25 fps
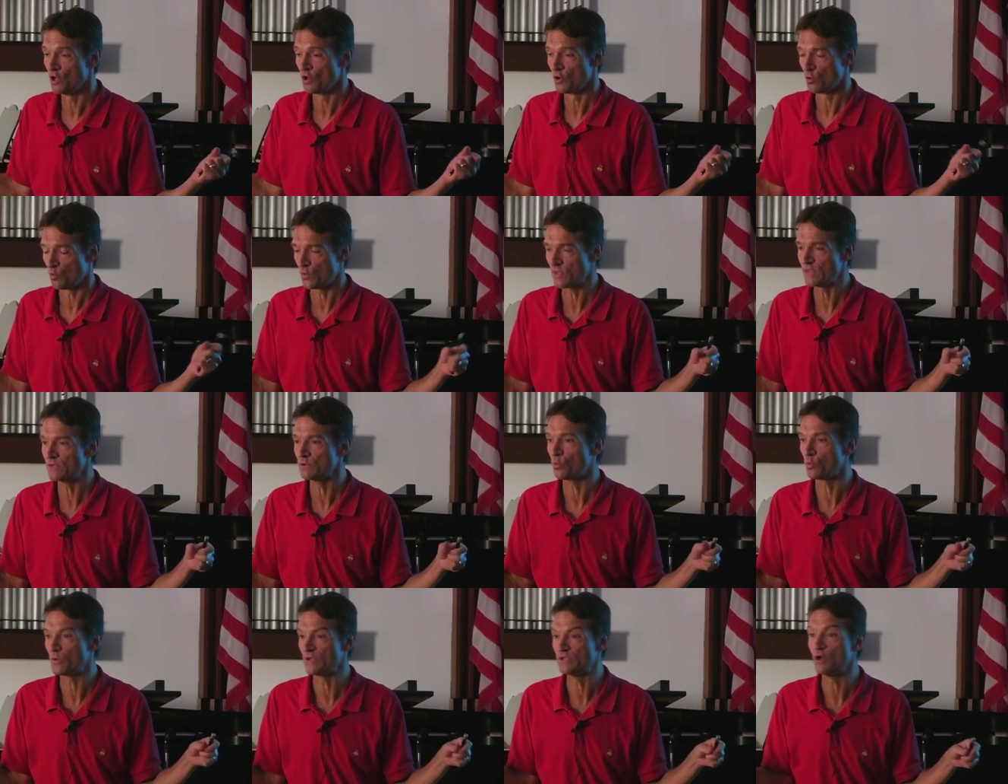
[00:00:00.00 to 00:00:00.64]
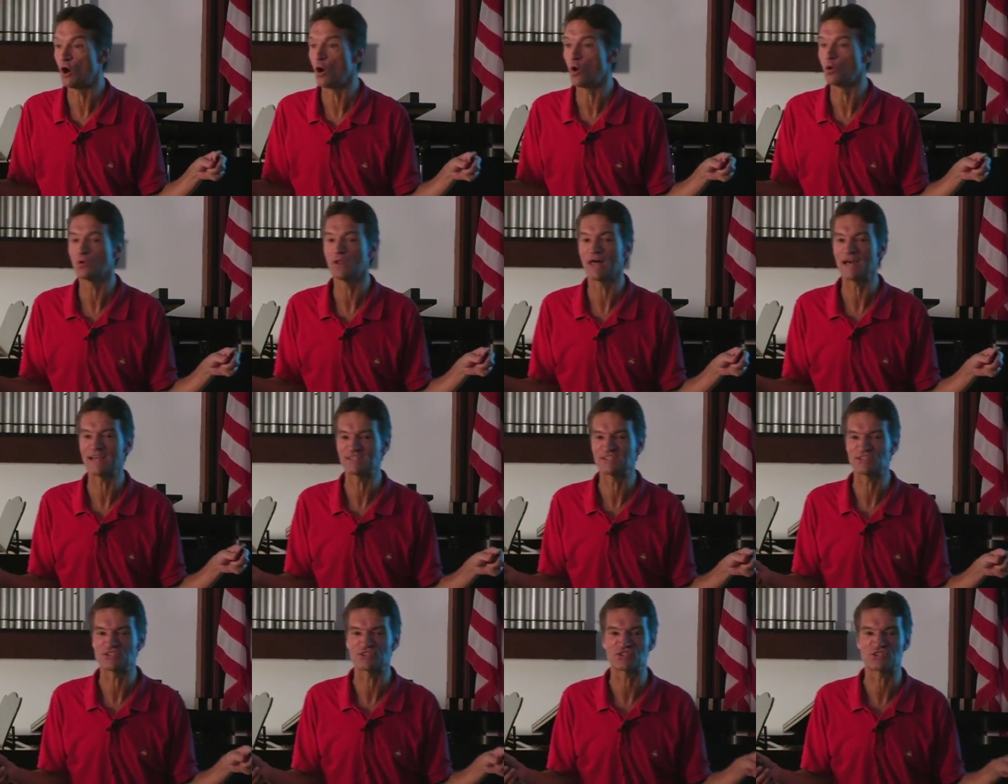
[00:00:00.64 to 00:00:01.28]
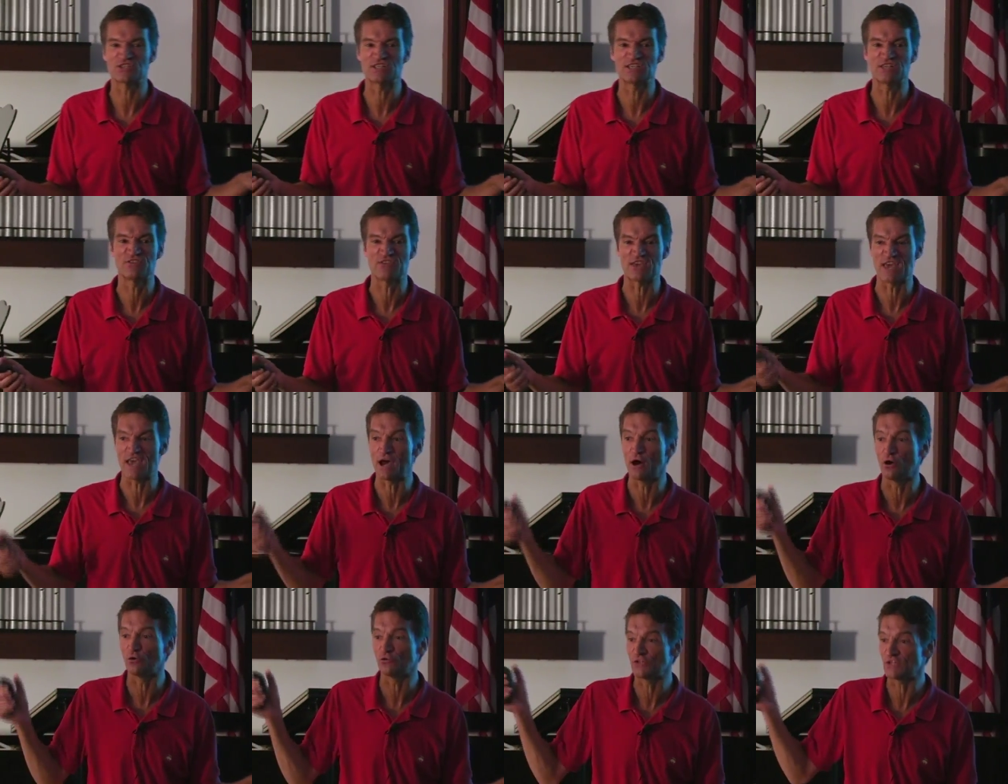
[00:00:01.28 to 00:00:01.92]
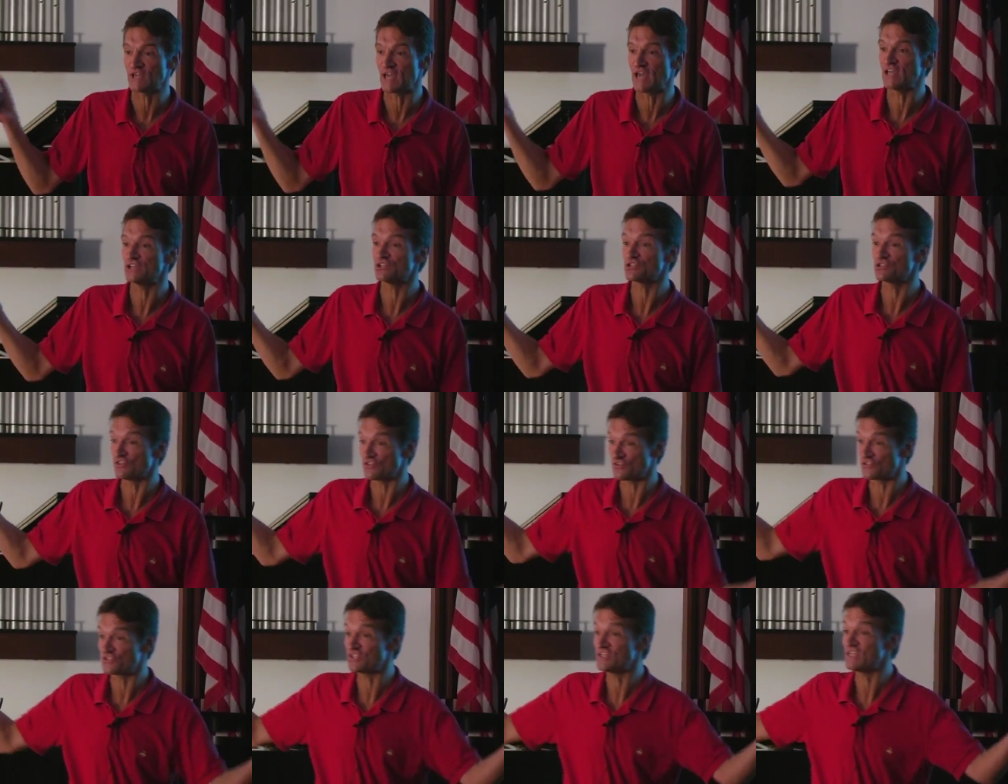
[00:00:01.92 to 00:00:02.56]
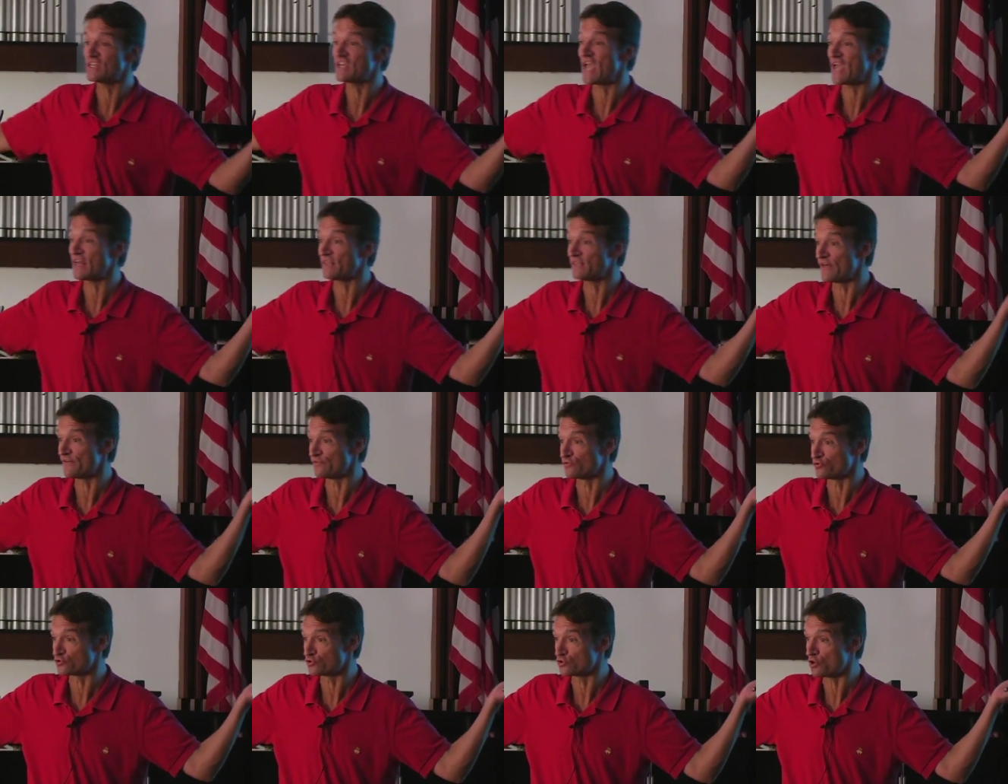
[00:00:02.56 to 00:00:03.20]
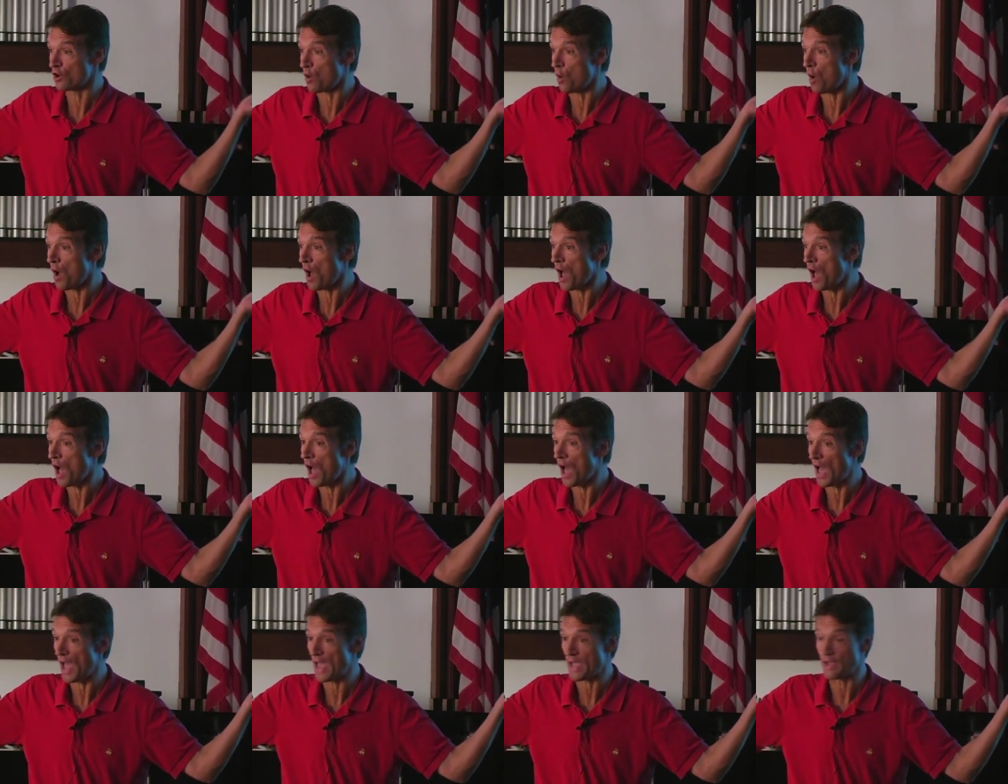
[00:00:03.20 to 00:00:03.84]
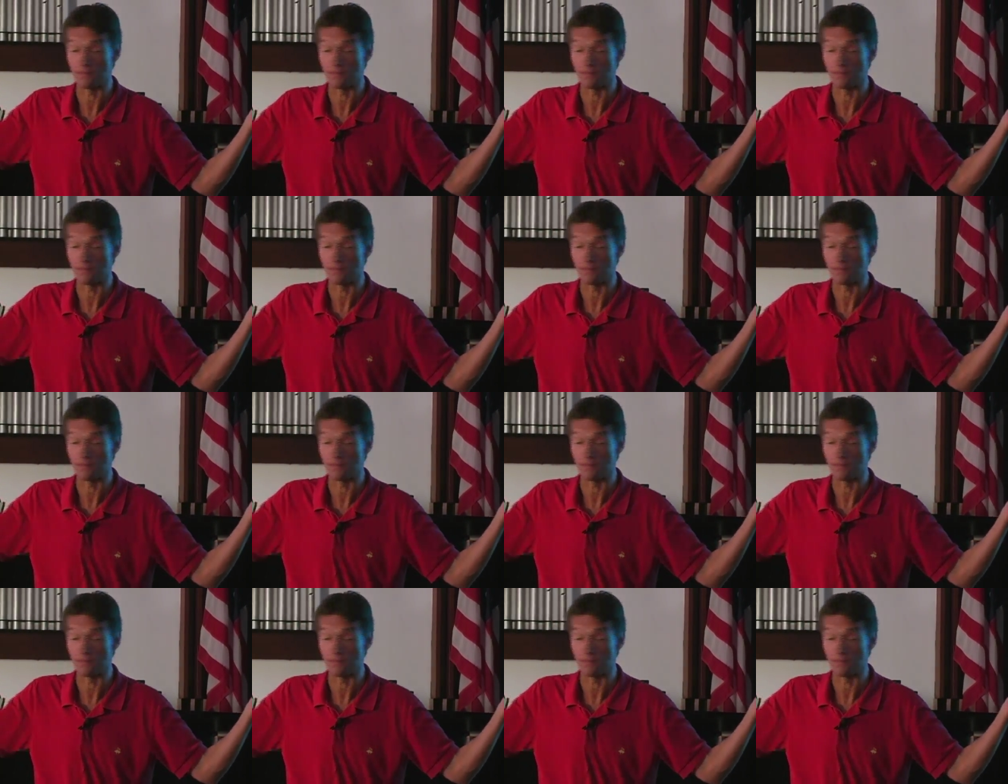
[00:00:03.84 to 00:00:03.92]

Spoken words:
We don't like to see the LDH and the CK levels go high.